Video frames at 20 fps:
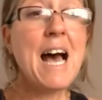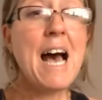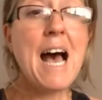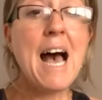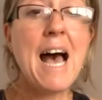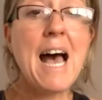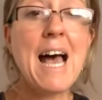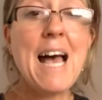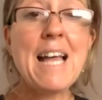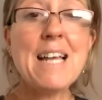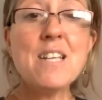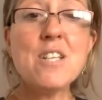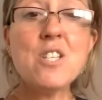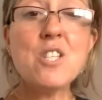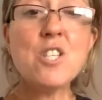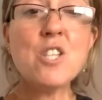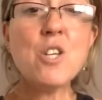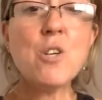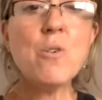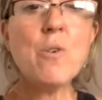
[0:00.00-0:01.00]
and
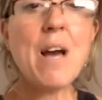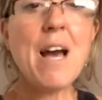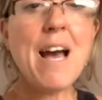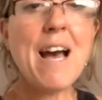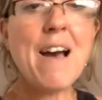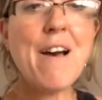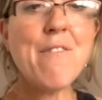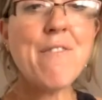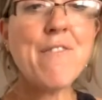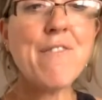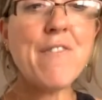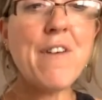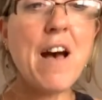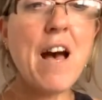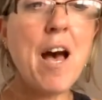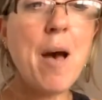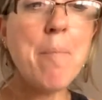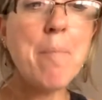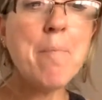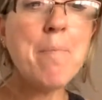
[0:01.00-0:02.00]
you have
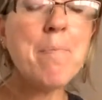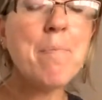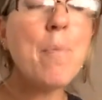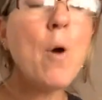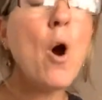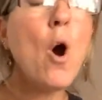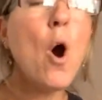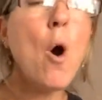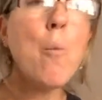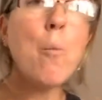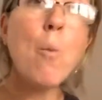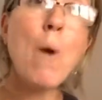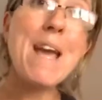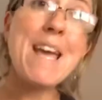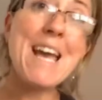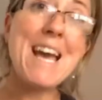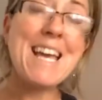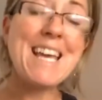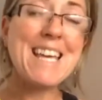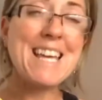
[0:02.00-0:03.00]
put on weight
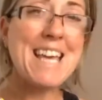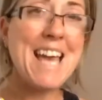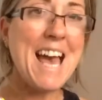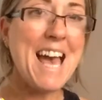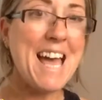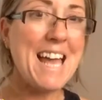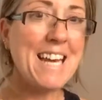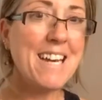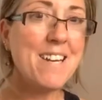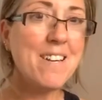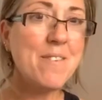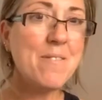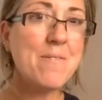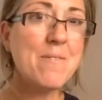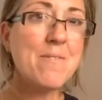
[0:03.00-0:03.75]
again,